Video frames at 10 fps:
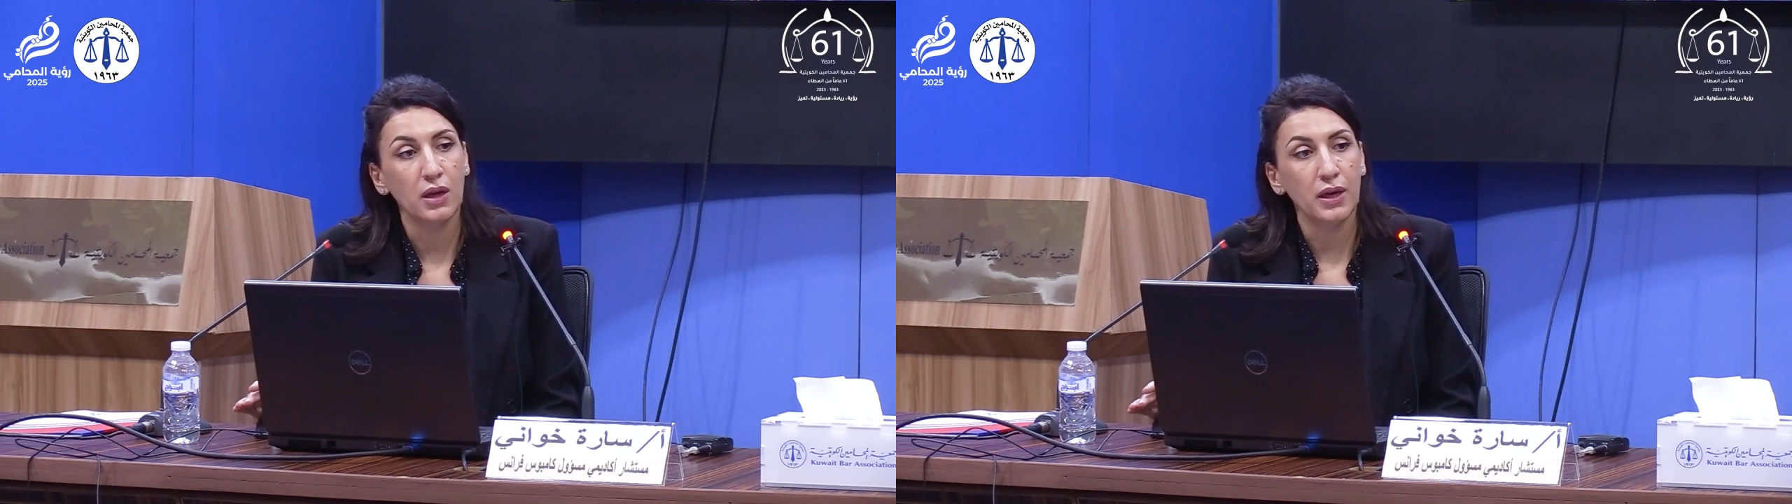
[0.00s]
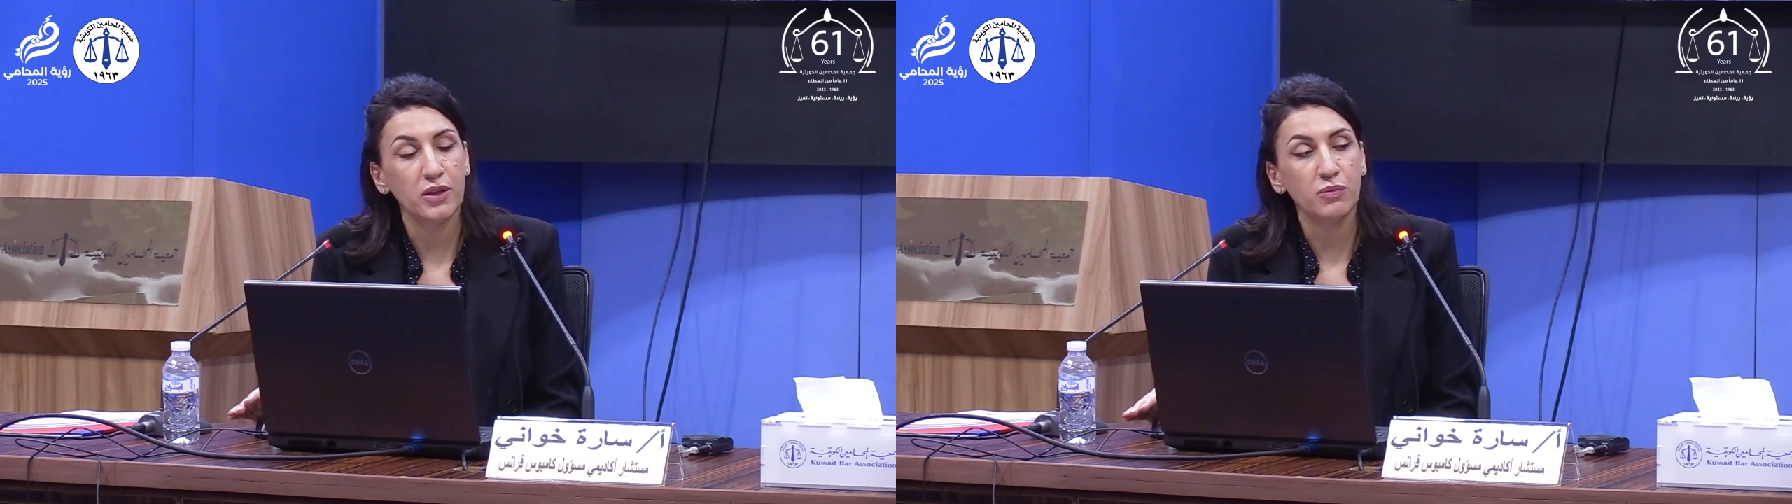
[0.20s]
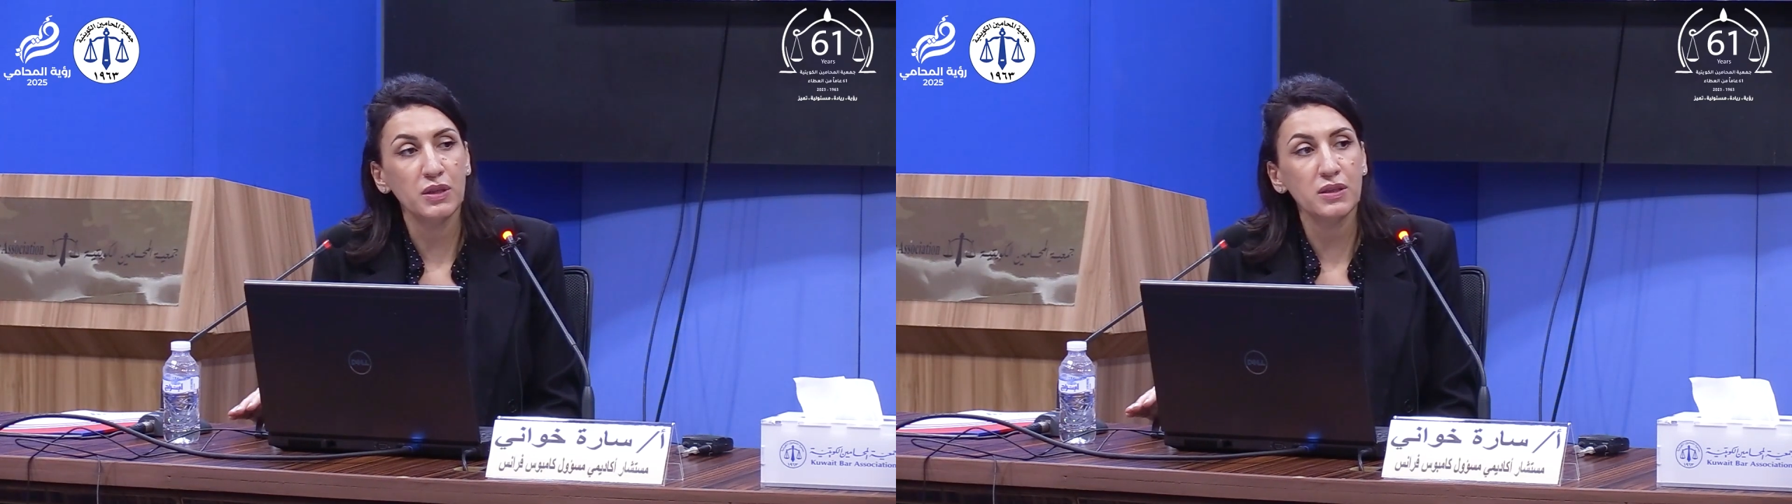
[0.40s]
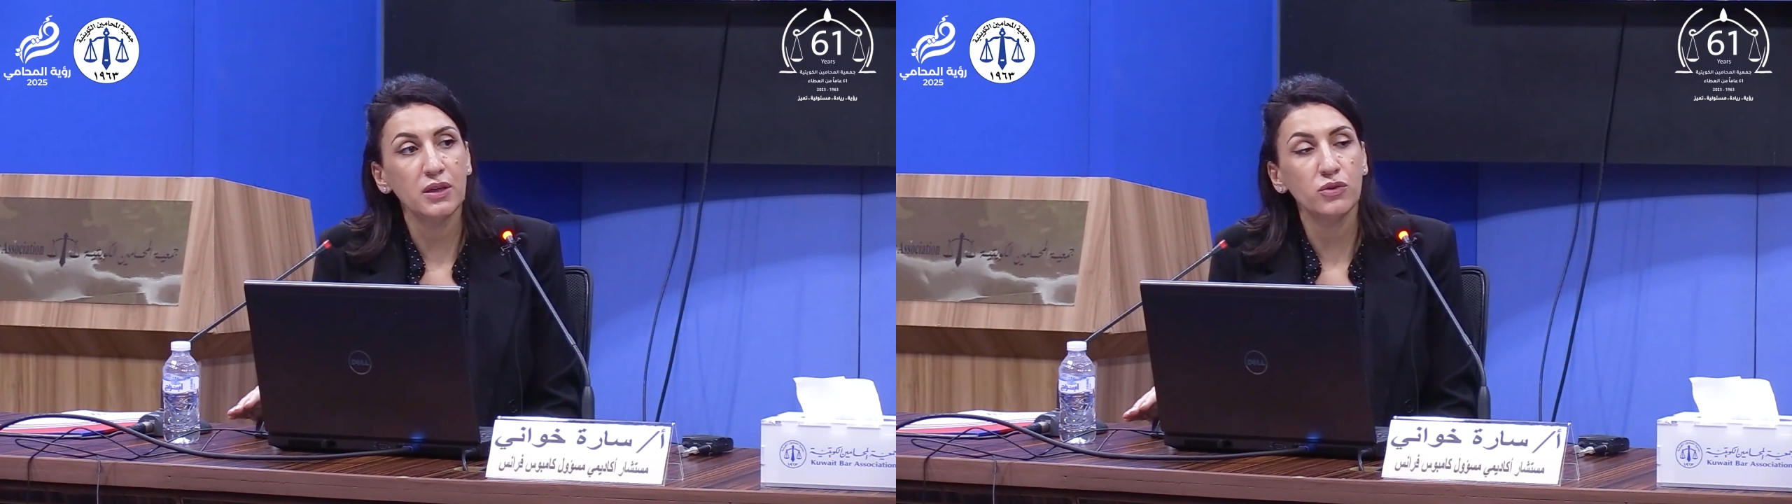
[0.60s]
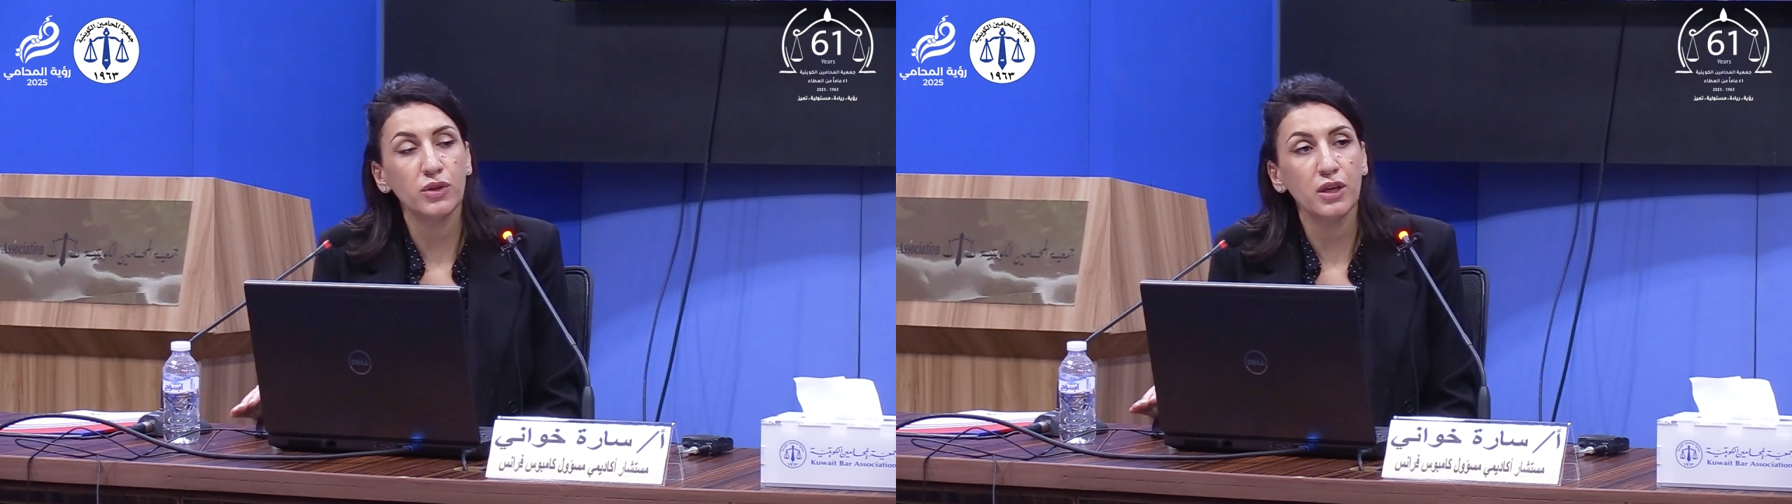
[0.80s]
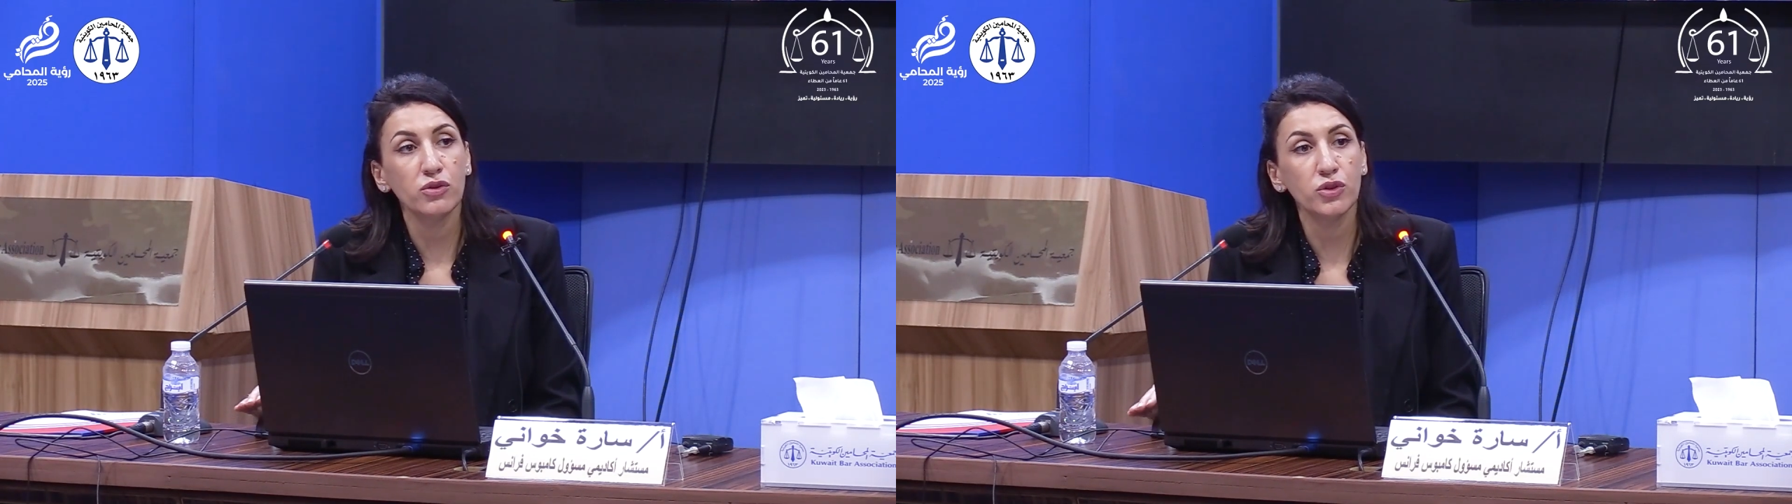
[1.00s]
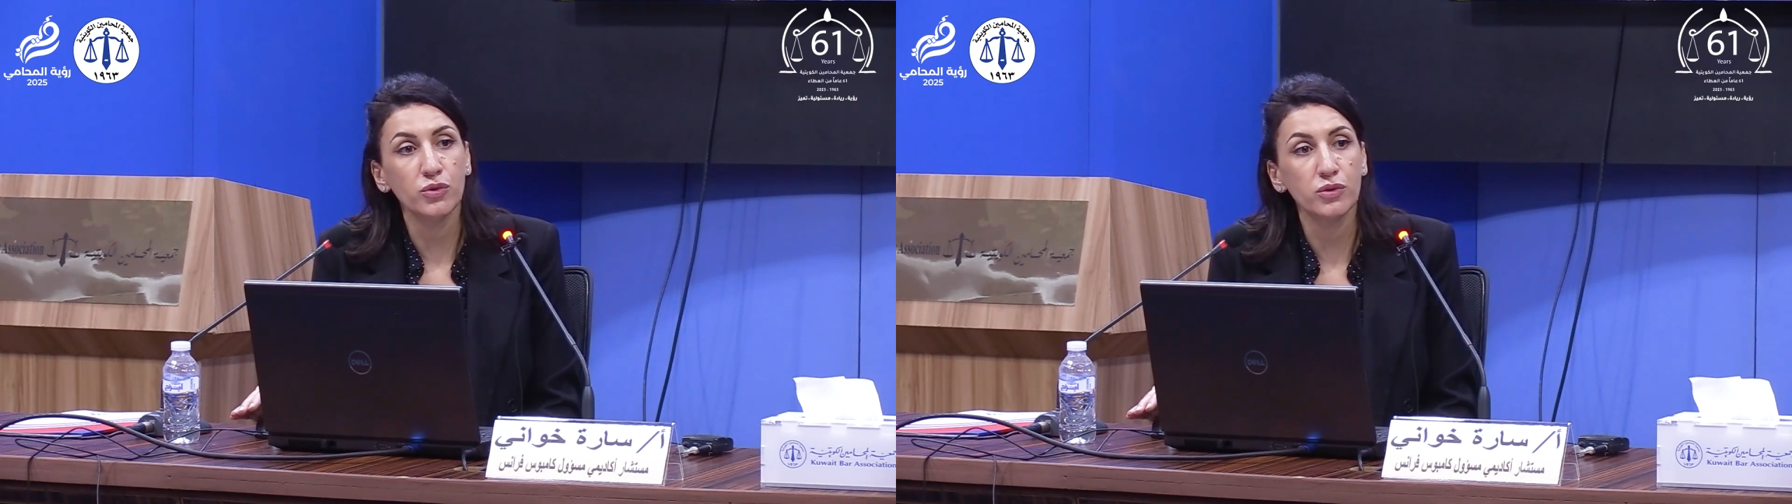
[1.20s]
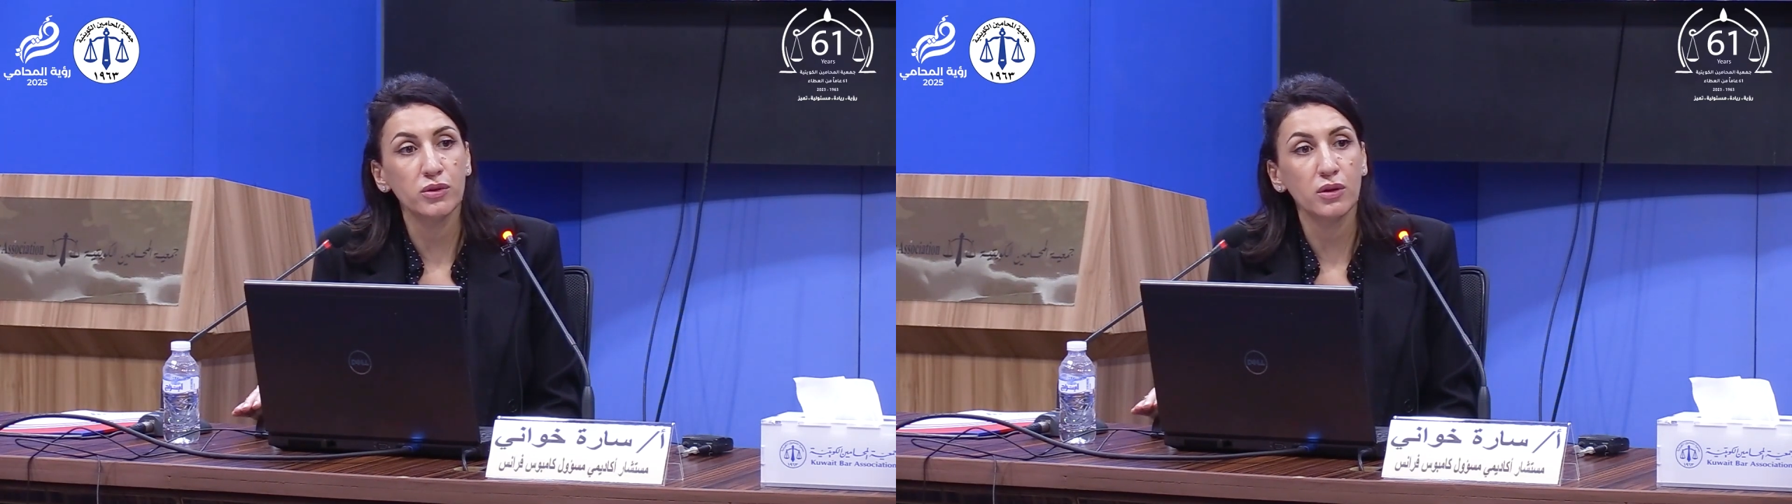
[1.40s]
It means that you can
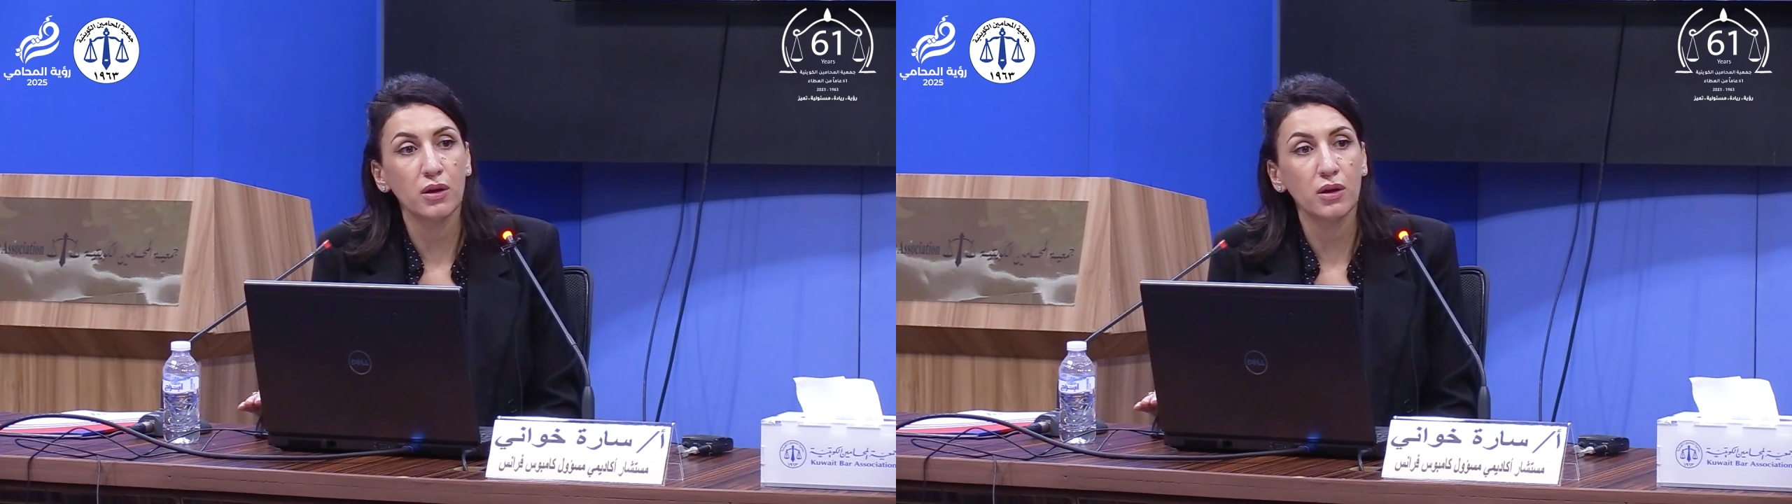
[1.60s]
choose